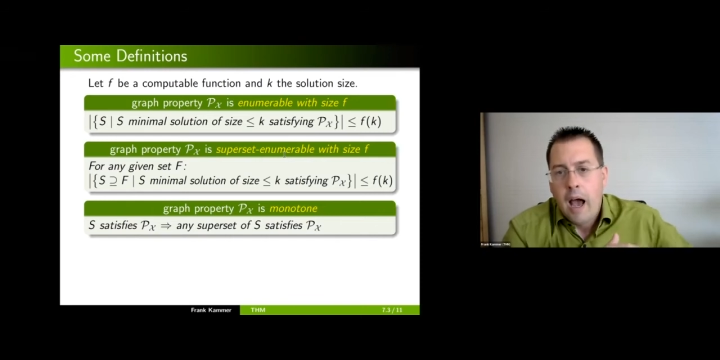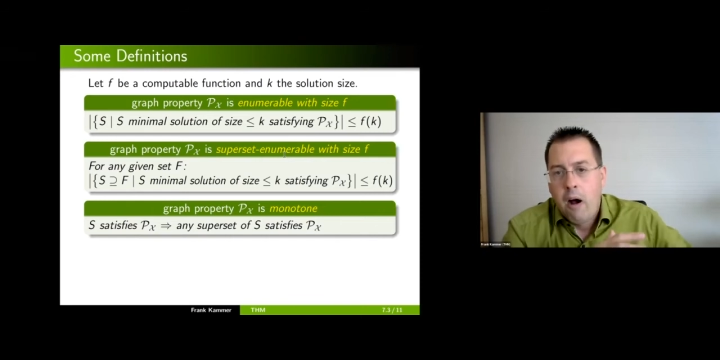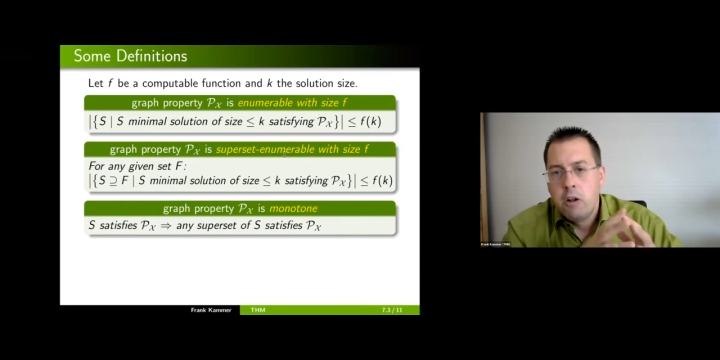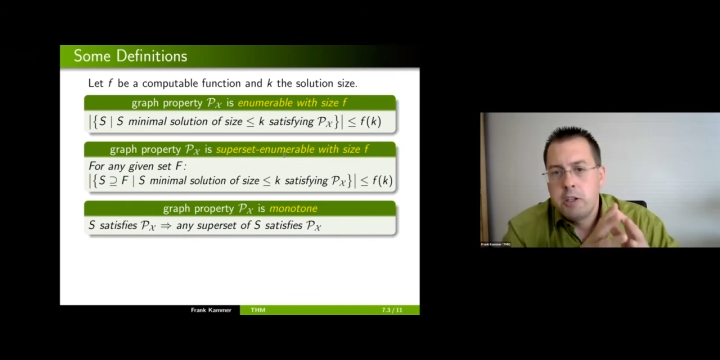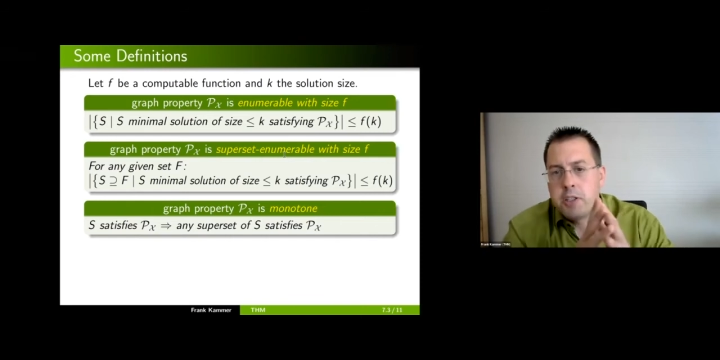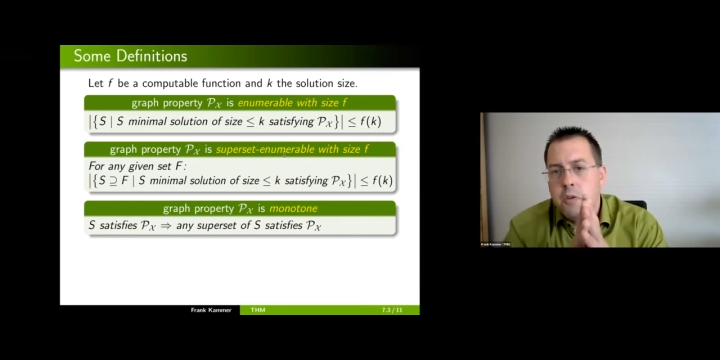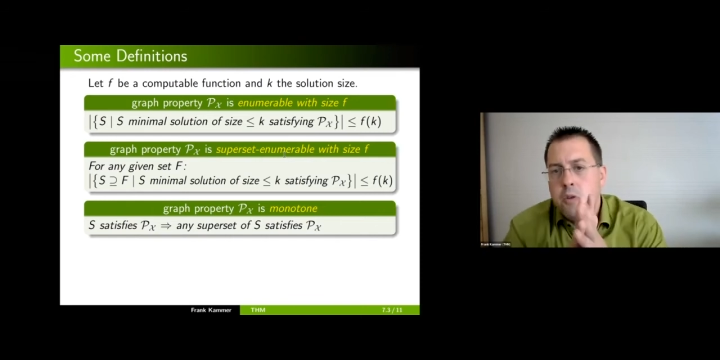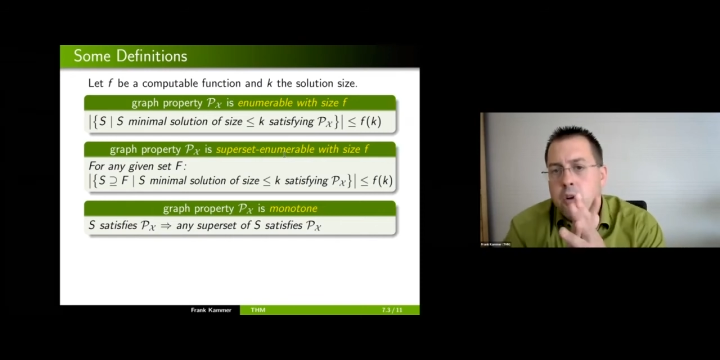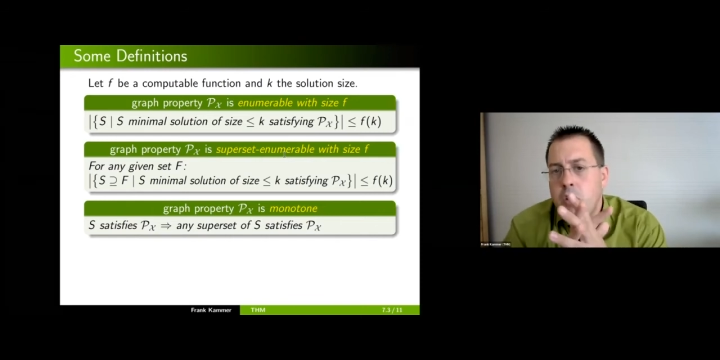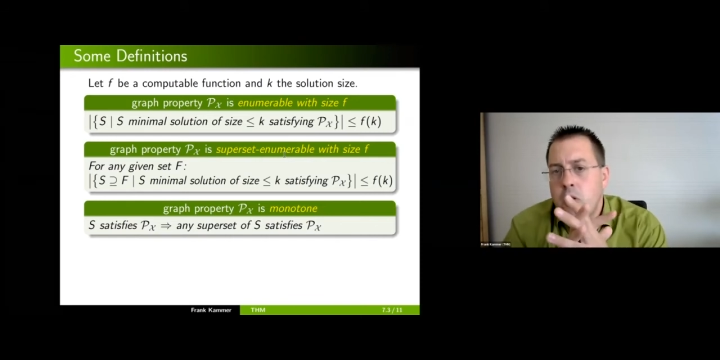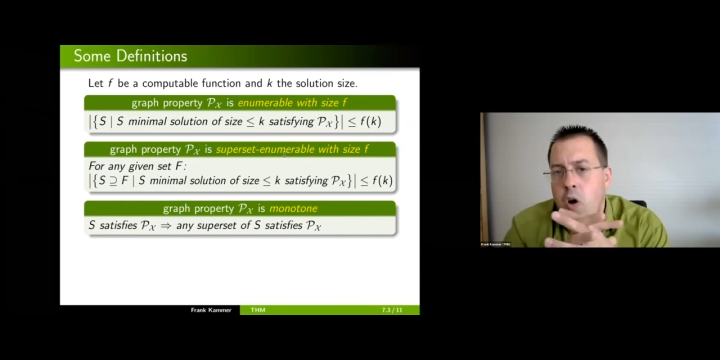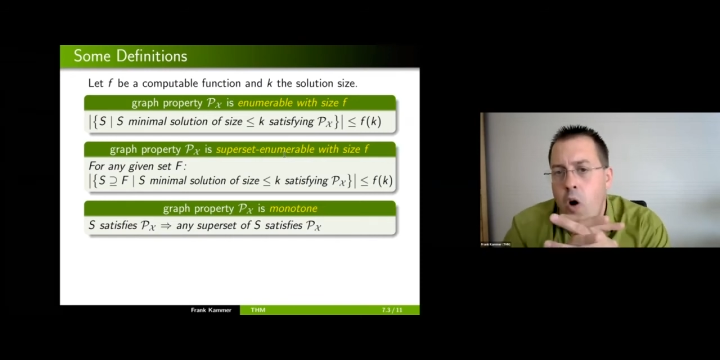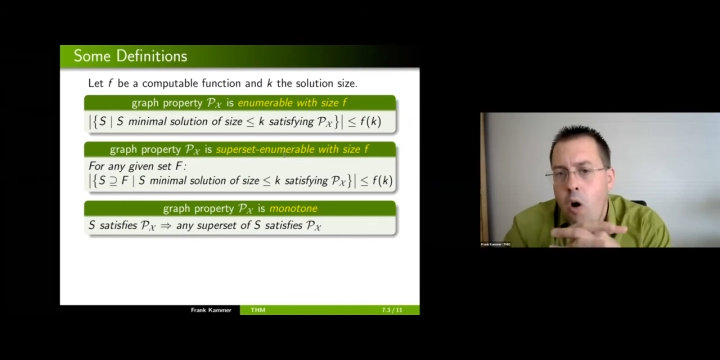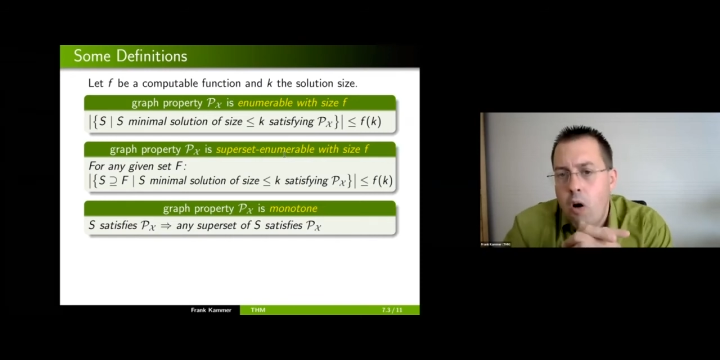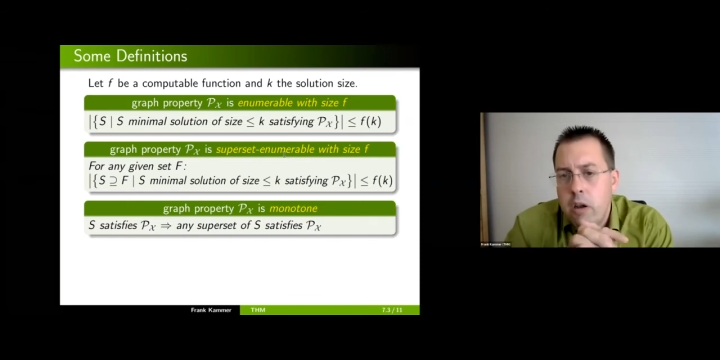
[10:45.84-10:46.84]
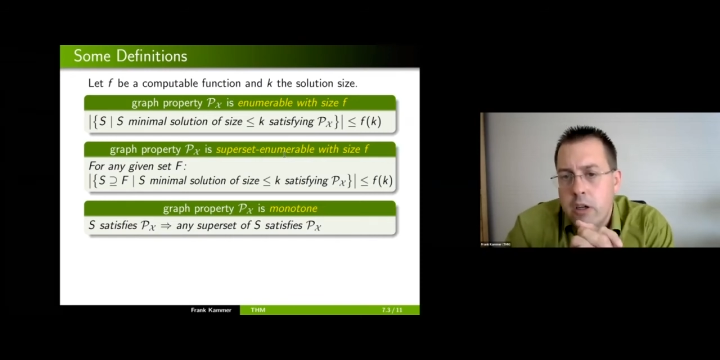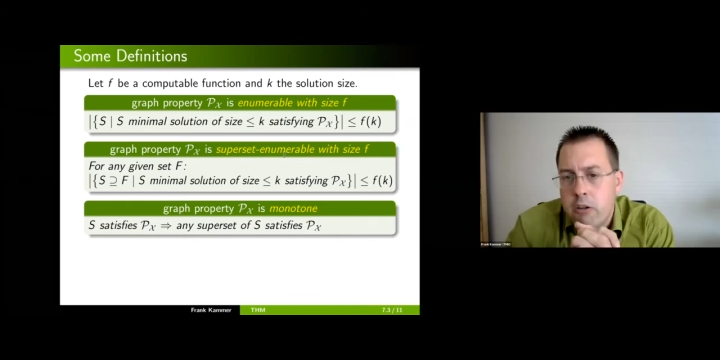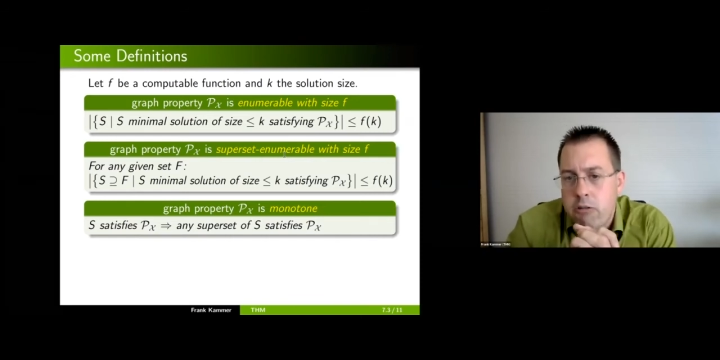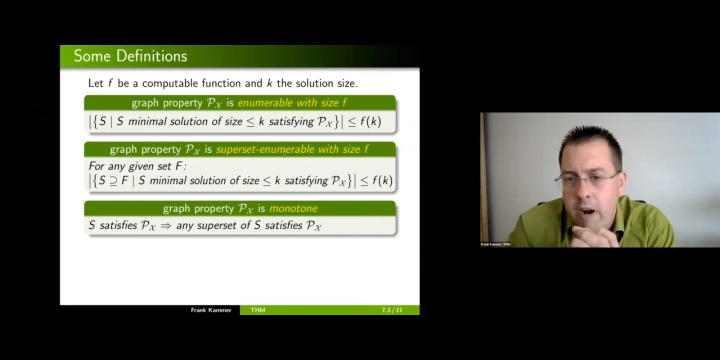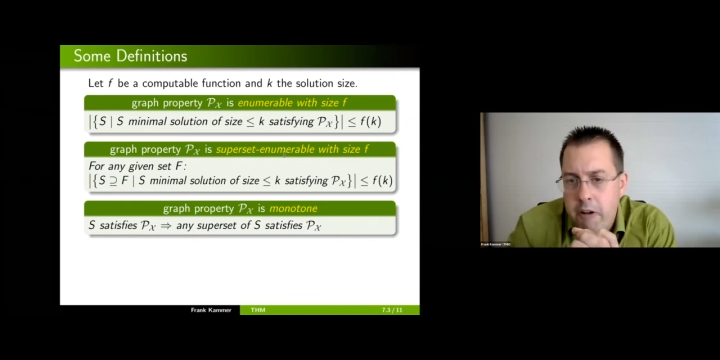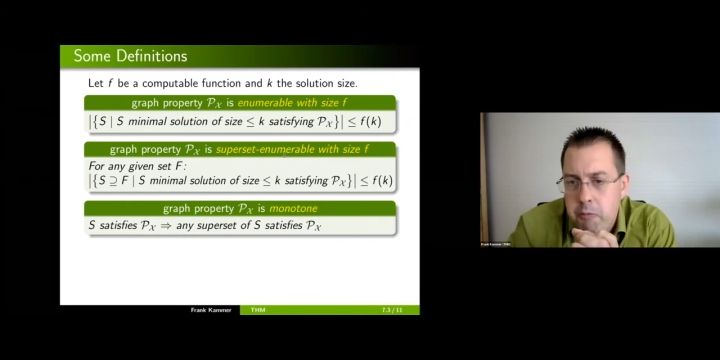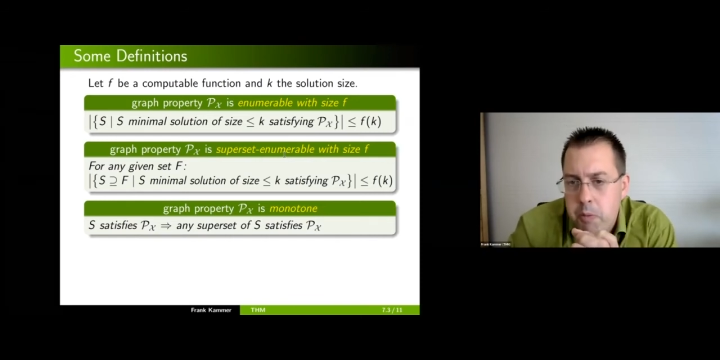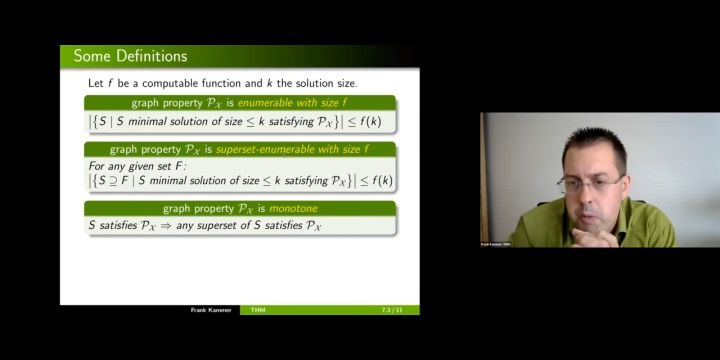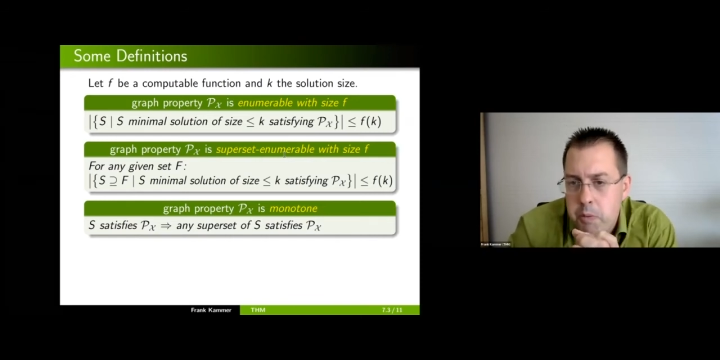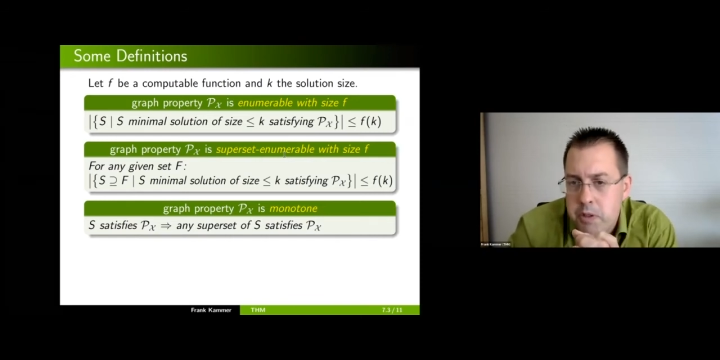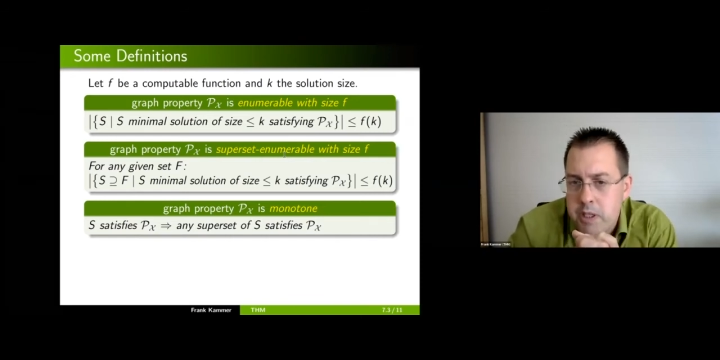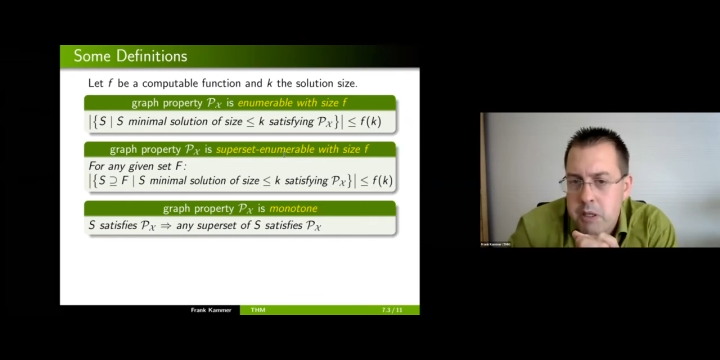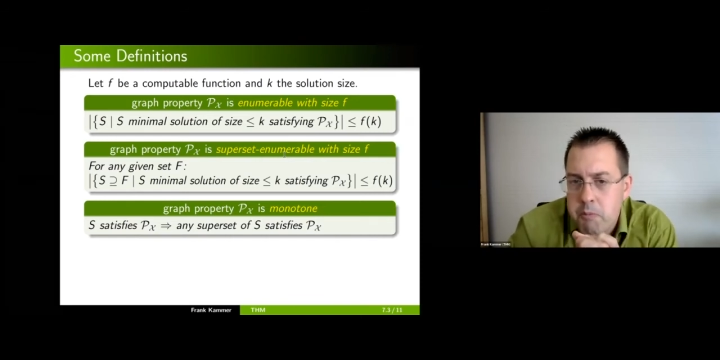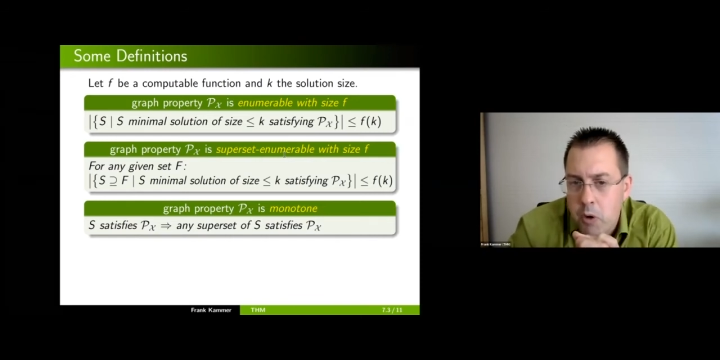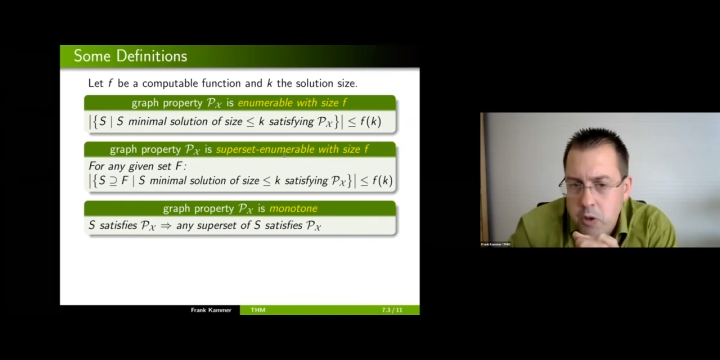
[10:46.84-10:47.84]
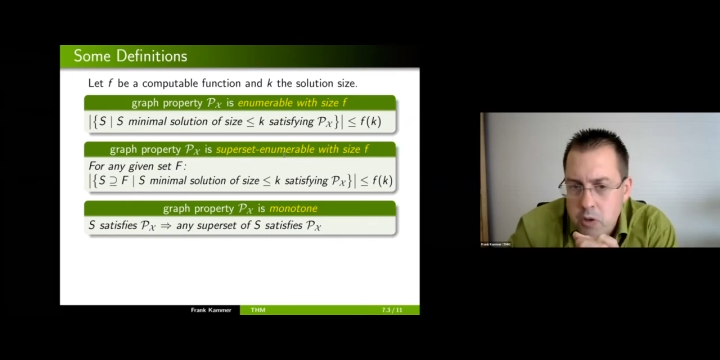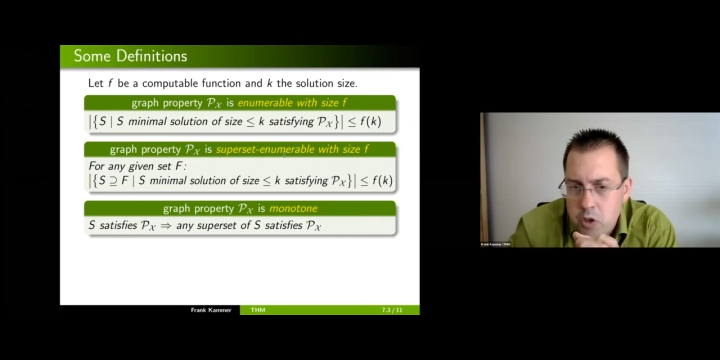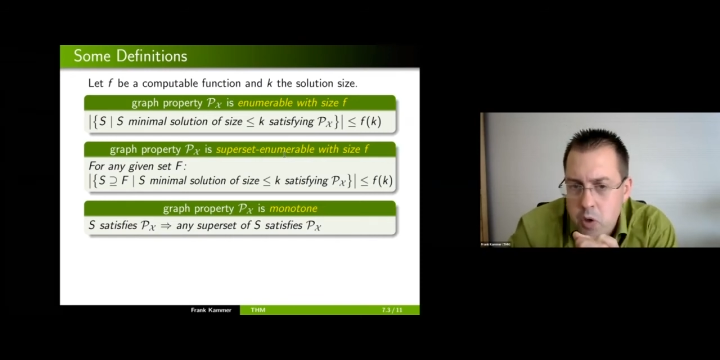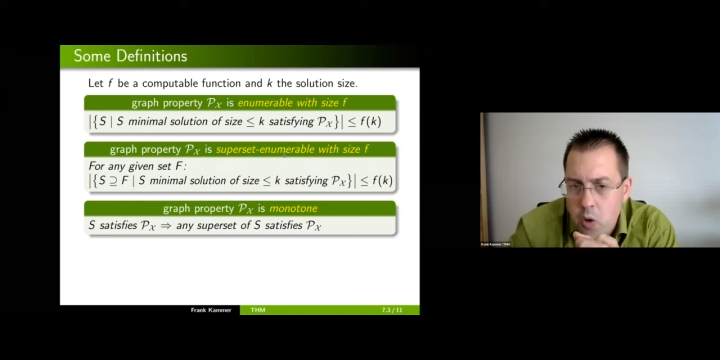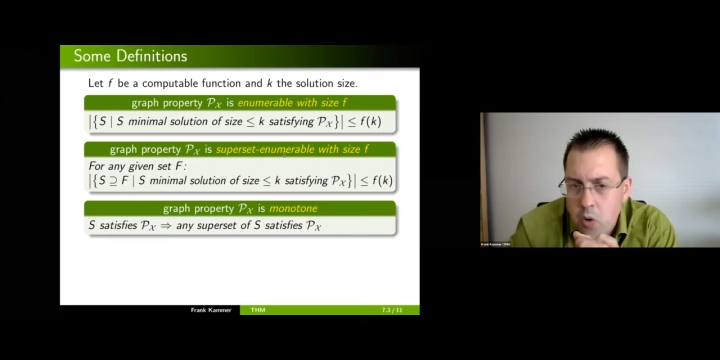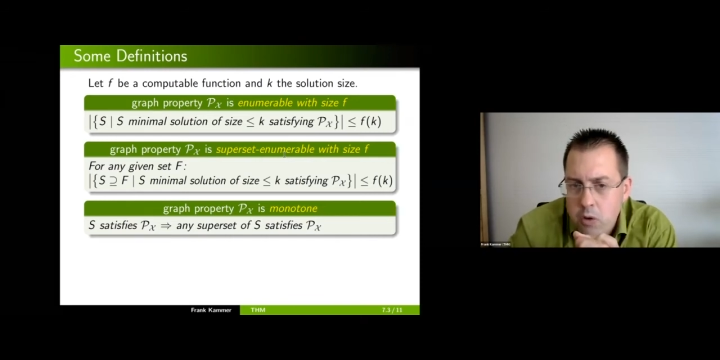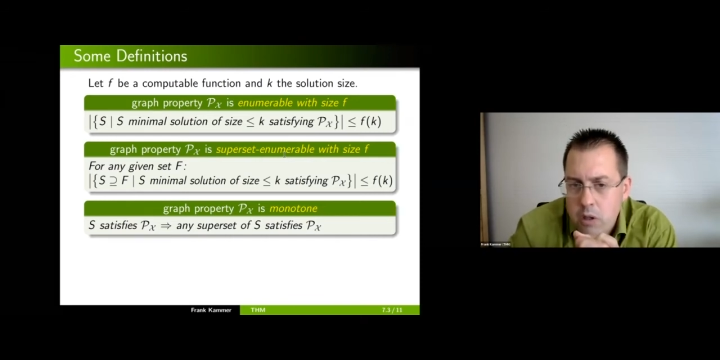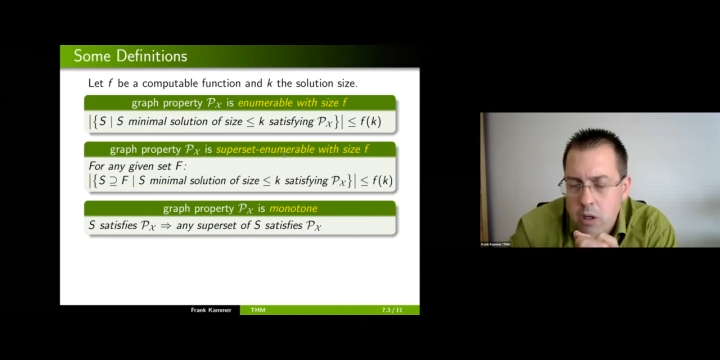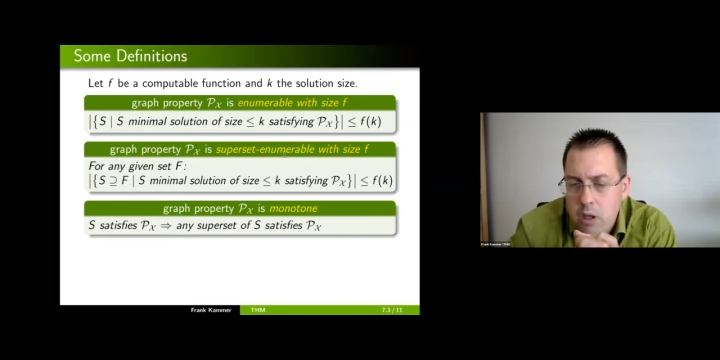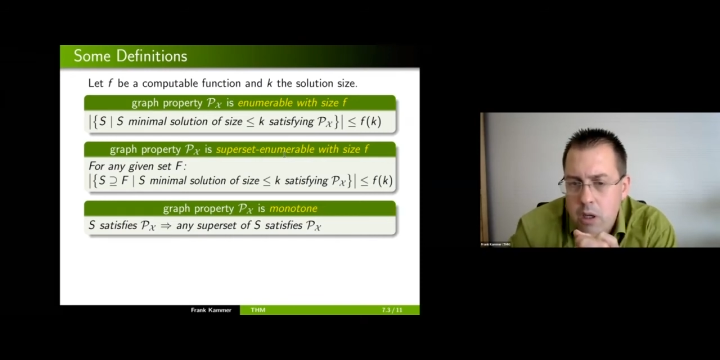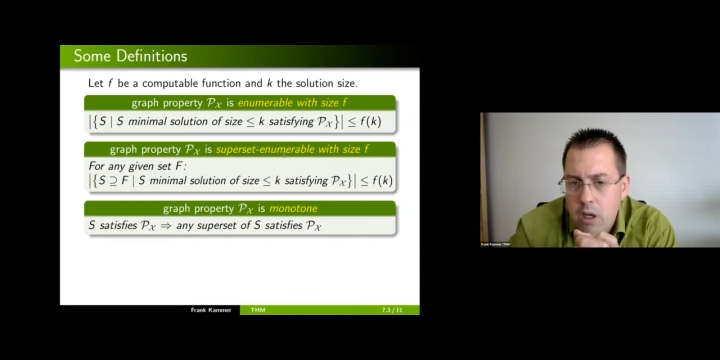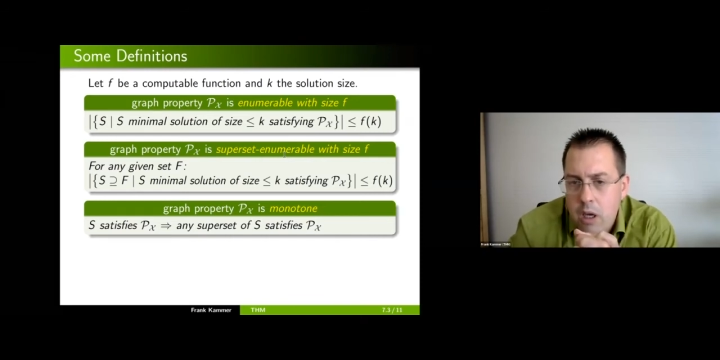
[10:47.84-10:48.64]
I also call a graph property monotone